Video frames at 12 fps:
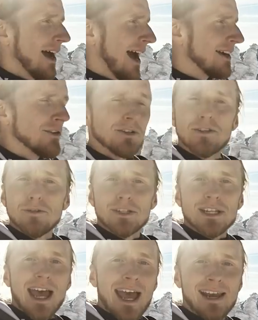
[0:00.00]
I don't
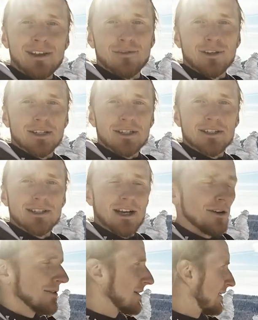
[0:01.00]
use any filters
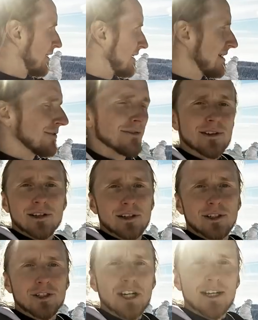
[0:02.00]
now, not even
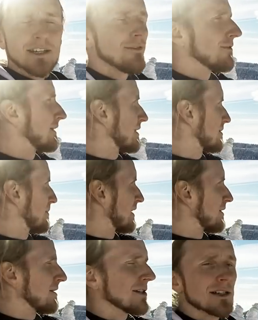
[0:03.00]
the GND filters,
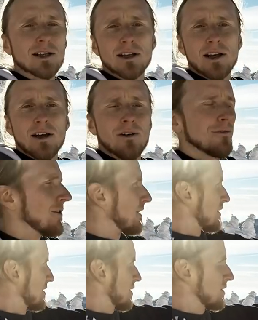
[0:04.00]
because
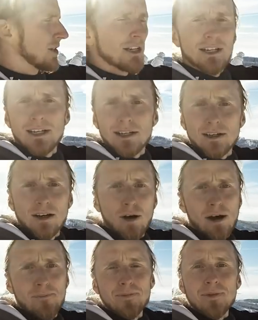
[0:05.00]
for such a clear
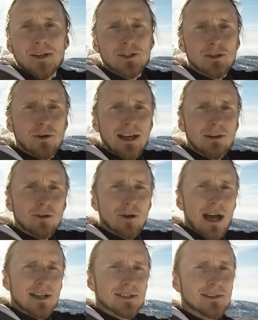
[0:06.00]
or straight
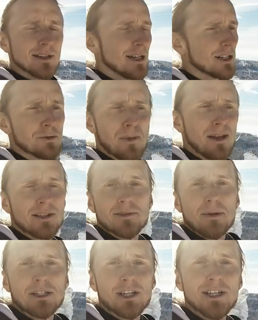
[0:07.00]
horizon,
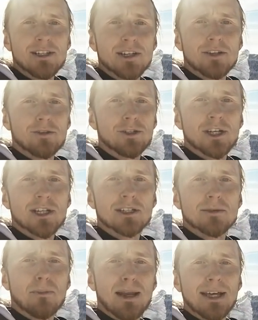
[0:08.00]
it's much easier to
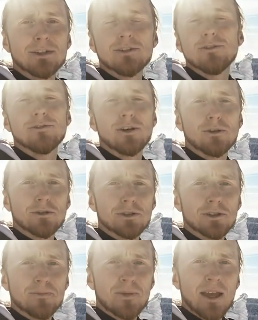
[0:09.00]
just blend two
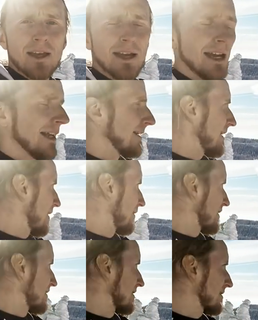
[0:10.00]
photos. And yeah,
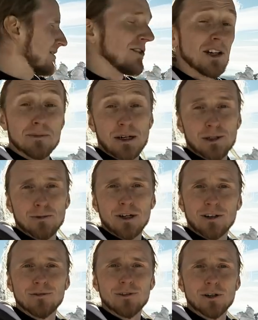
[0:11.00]
that's not much
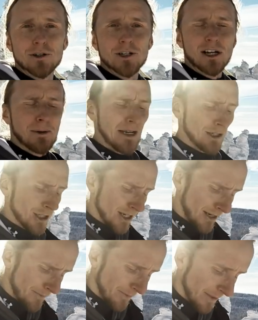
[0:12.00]
work in Photoshop
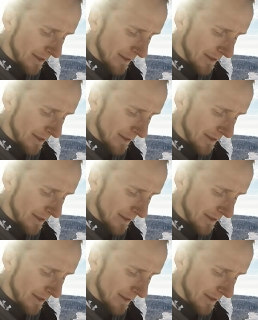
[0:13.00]
actually.